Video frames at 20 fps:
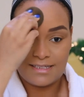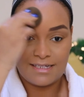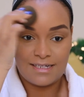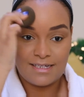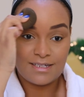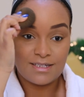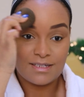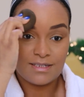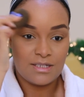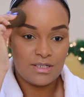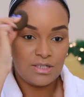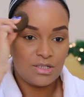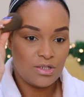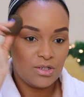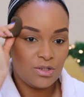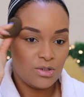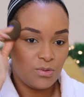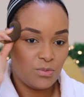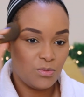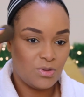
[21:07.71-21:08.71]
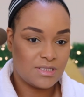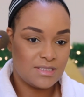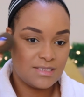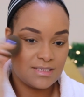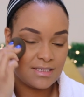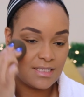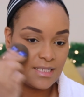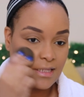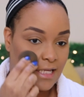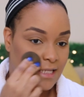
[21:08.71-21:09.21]
Like, what
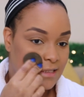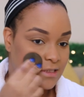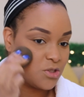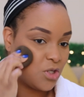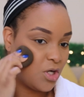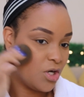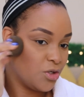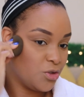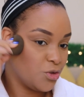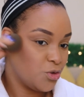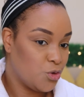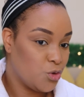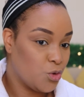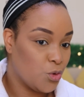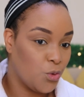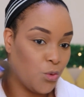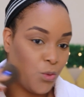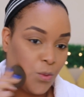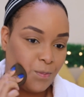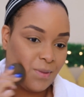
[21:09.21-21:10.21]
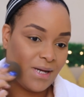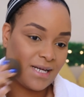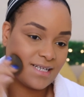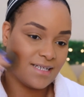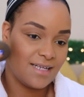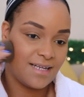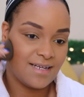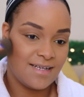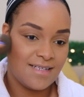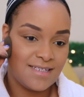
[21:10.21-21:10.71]
is it that's on your
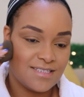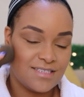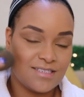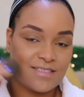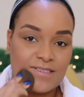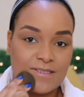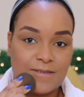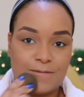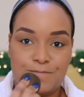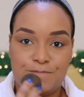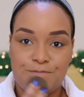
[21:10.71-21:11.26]
bucket list